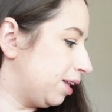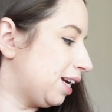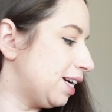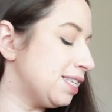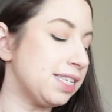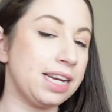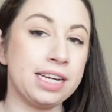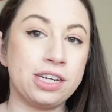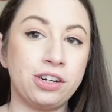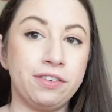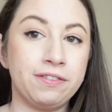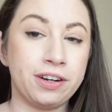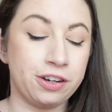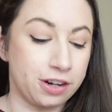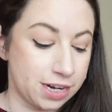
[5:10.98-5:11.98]
Like I said, I
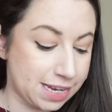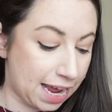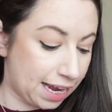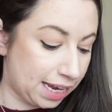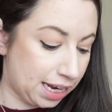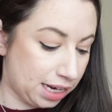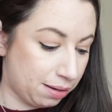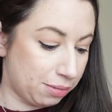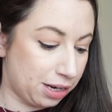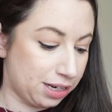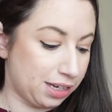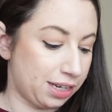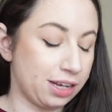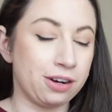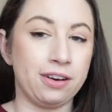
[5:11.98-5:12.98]
couldn't find her a tankini, but I
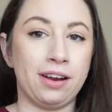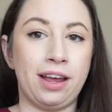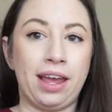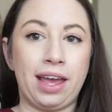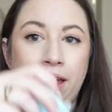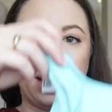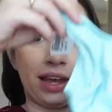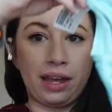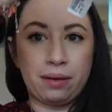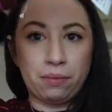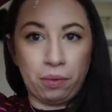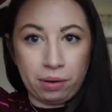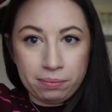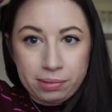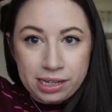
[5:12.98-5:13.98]
did get her a, a
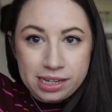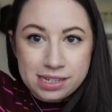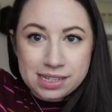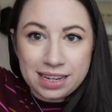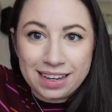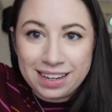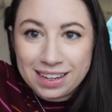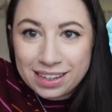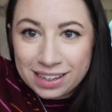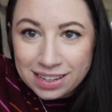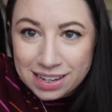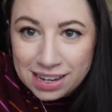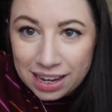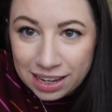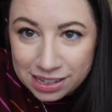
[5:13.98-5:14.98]
one piece.
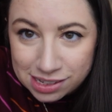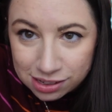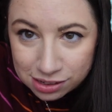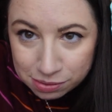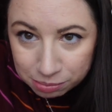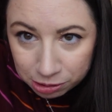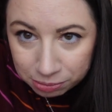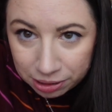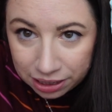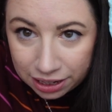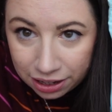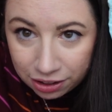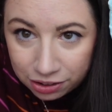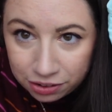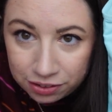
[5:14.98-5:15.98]
It says mermaid
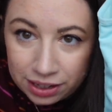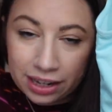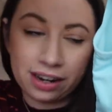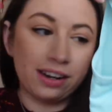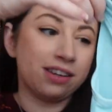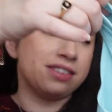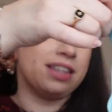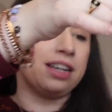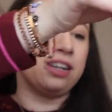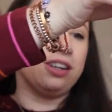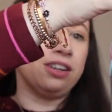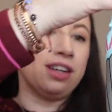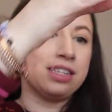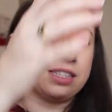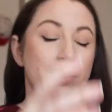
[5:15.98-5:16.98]
hair, don't care, because that
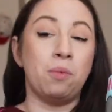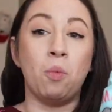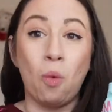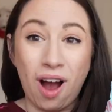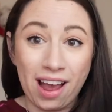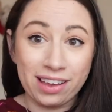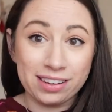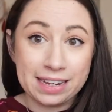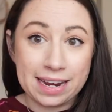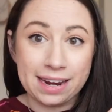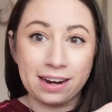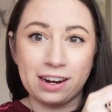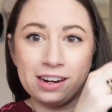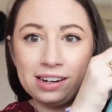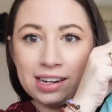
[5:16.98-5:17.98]
girl has some wild
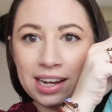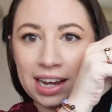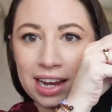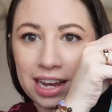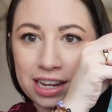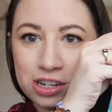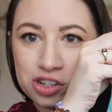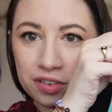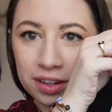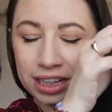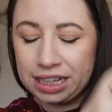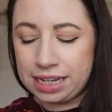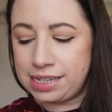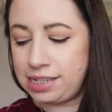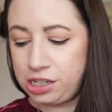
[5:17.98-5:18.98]
hair and she really
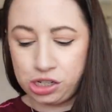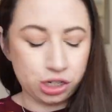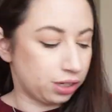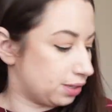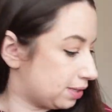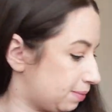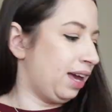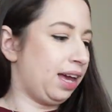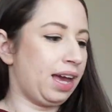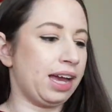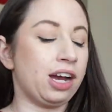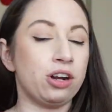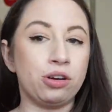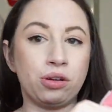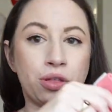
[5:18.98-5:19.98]
likes seashells. I
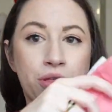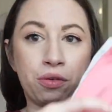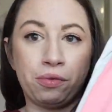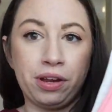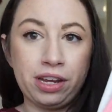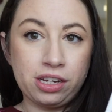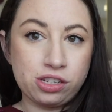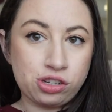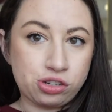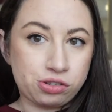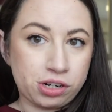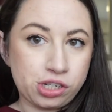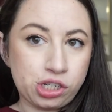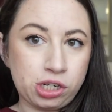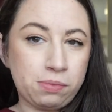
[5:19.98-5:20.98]
got her three
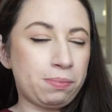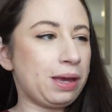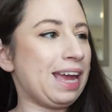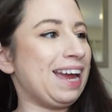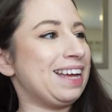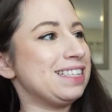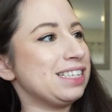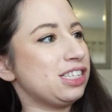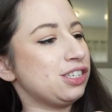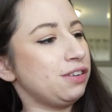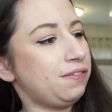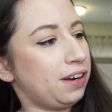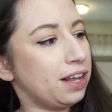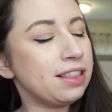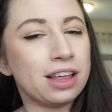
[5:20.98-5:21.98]
stretchy pants. It's so
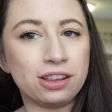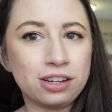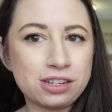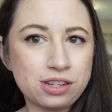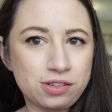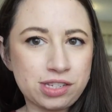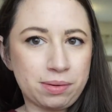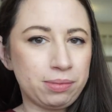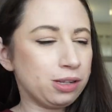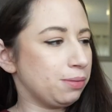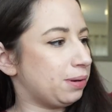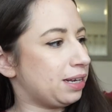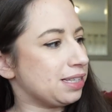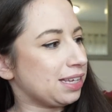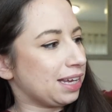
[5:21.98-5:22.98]
funny, they look so similar,
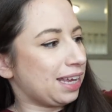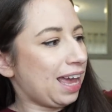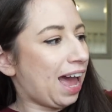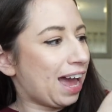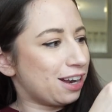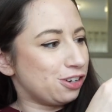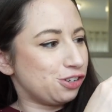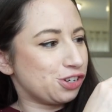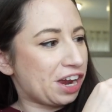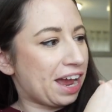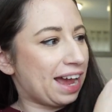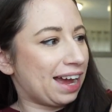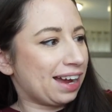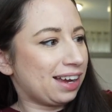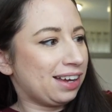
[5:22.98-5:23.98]
but it's like Cat and
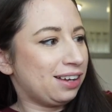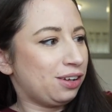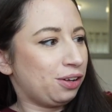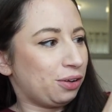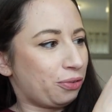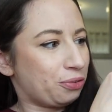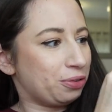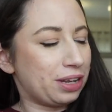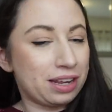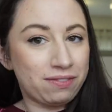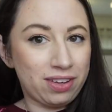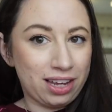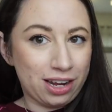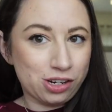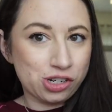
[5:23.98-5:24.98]
Jack, Old
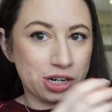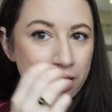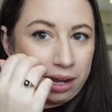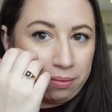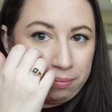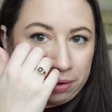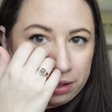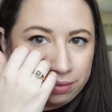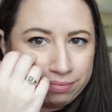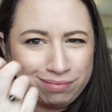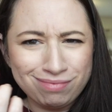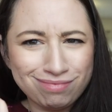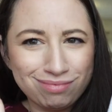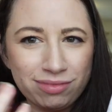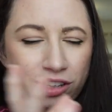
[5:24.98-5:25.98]
Navy, H and M, but
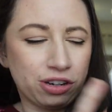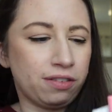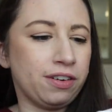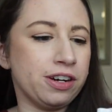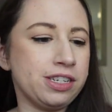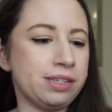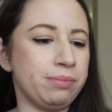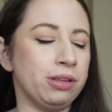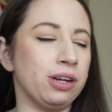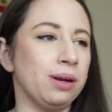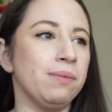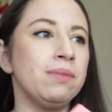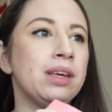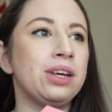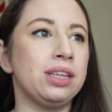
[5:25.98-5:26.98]
they're all very
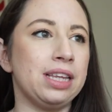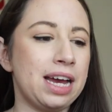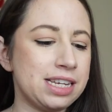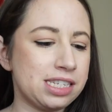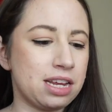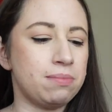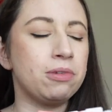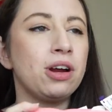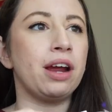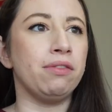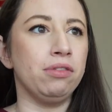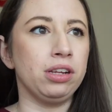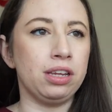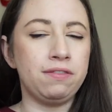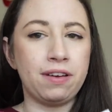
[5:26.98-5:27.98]
similar. Last summer, I
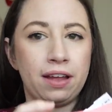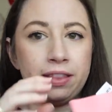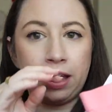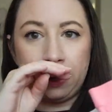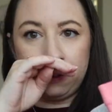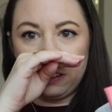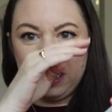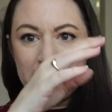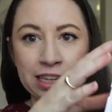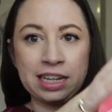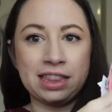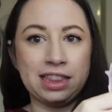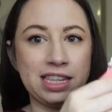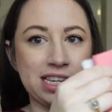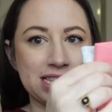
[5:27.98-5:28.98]
really found that only
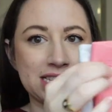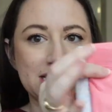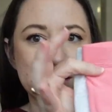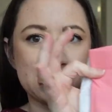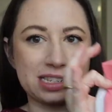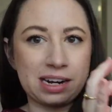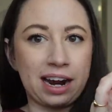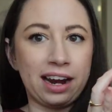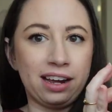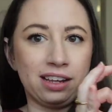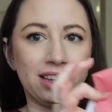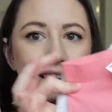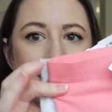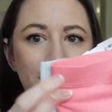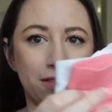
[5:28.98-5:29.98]
like these style
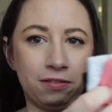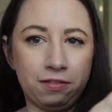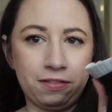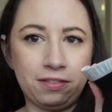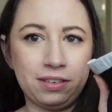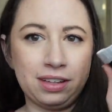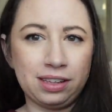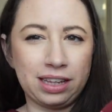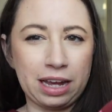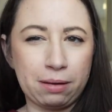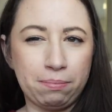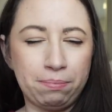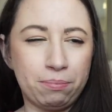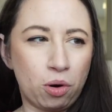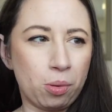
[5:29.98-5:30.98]
of
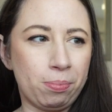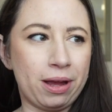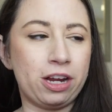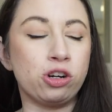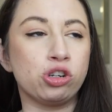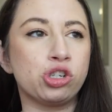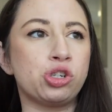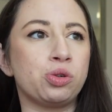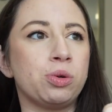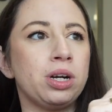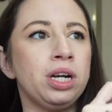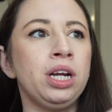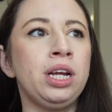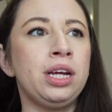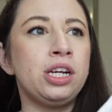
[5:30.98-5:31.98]
like more biker
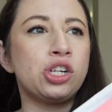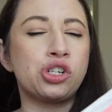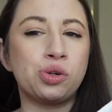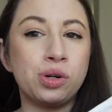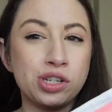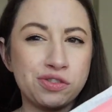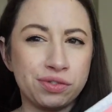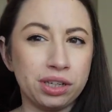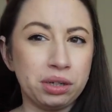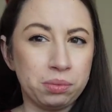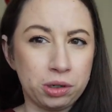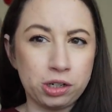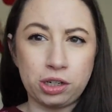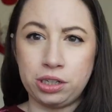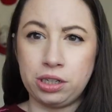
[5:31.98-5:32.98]
short shorts really
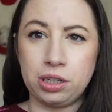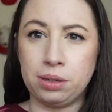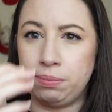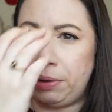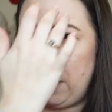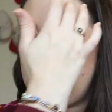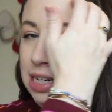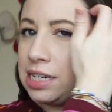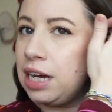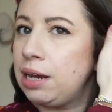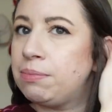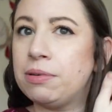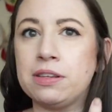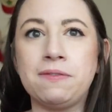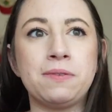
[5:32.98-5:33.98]
work on her body
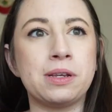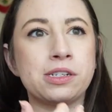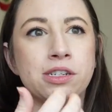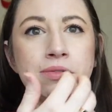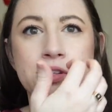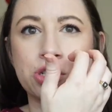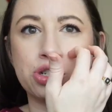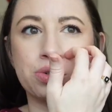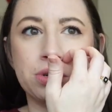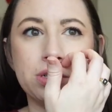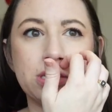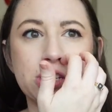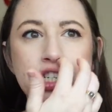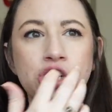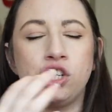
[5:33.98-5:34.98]
type, especially with
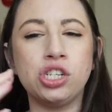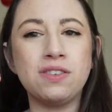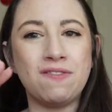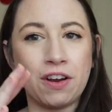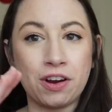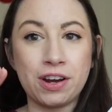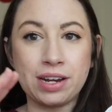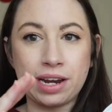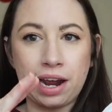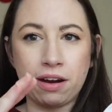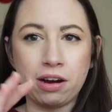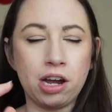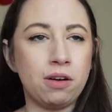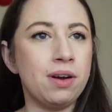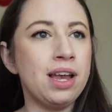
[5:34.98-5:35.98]
shorts. She's just very
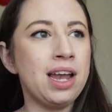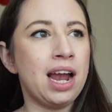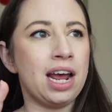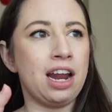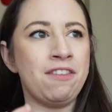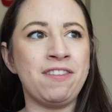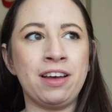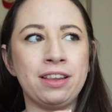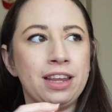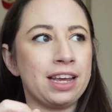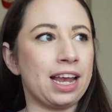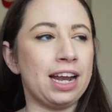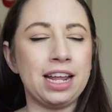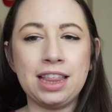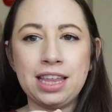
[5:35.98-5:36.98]
narrow, and I found
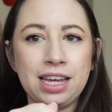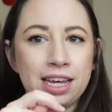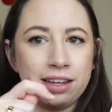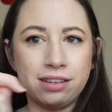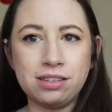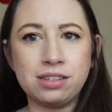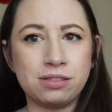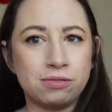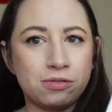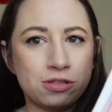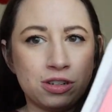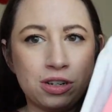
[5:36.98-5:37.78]
like anything else